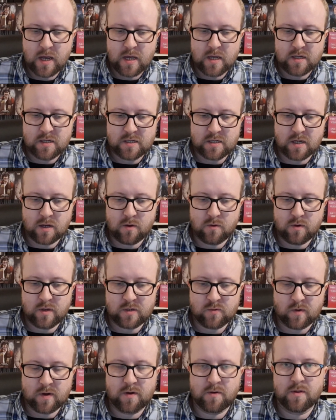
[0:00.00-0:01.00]
So
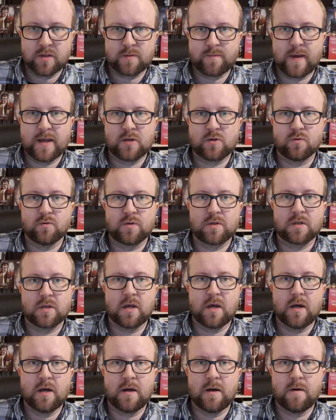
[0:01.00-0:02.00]
it's one of the specials.
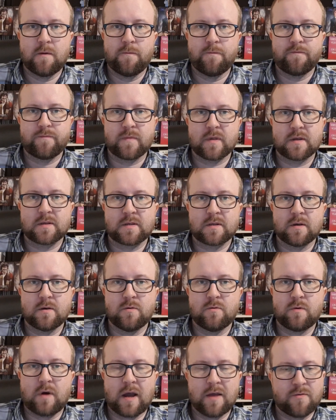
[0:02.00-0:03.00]
Um,
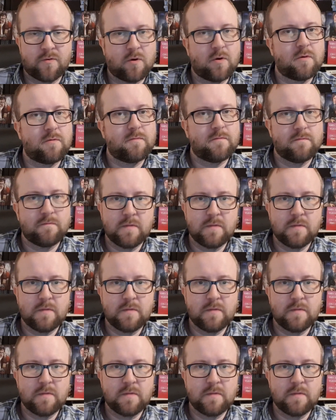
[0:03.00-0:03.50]
so I thought,